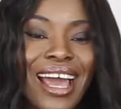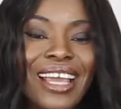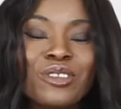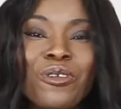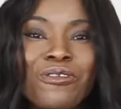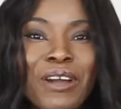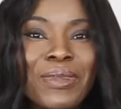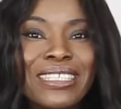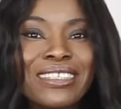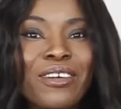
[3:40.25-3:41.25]
I do find
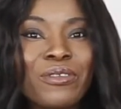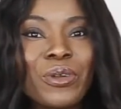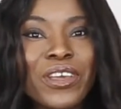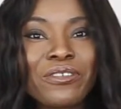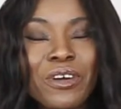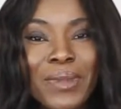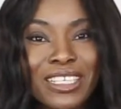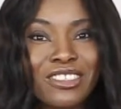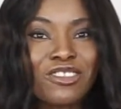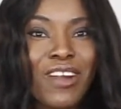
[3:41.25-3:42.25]
myself looking for my
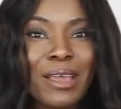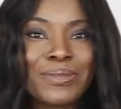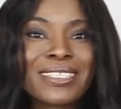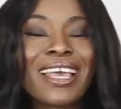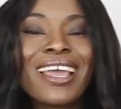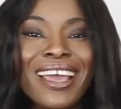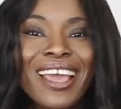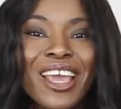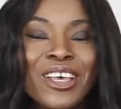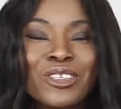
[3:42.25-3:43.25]
stripes.
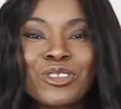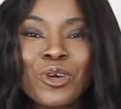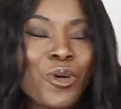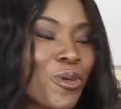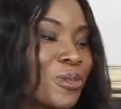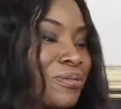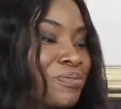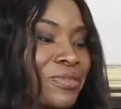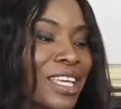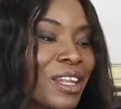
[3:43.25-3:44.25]
So
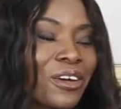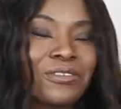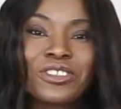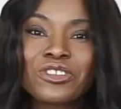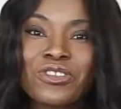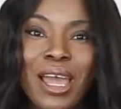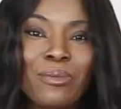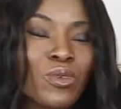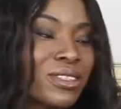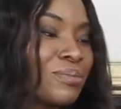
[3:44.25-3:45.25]
a lot of
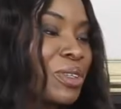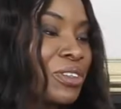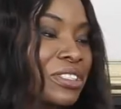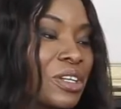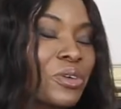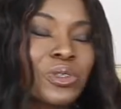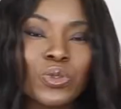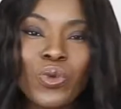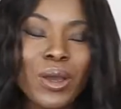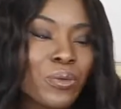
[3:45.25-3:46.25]
stripe, because it
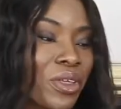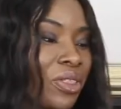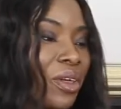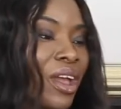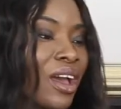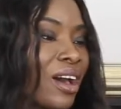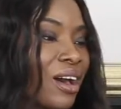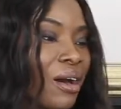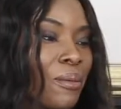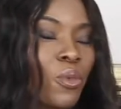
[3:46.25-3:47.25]
goes well with
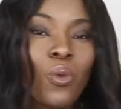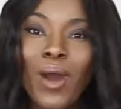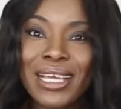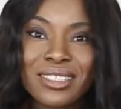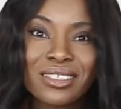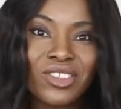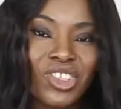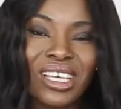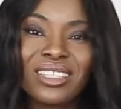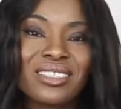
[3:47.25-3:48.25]
white
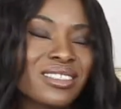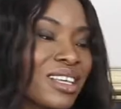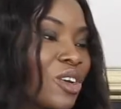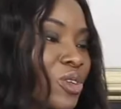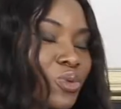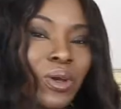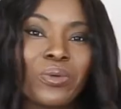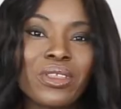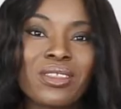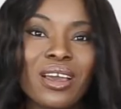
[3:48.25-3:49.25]
jeans, it goes well
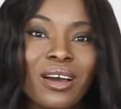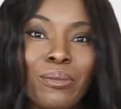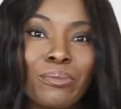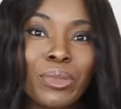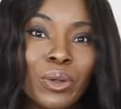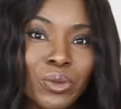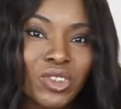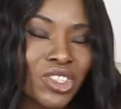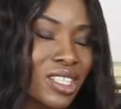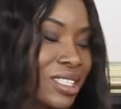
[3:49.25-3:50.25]
with blue
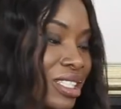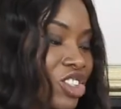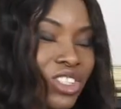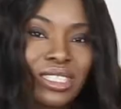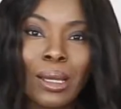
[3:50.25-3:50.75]
jeans. It's just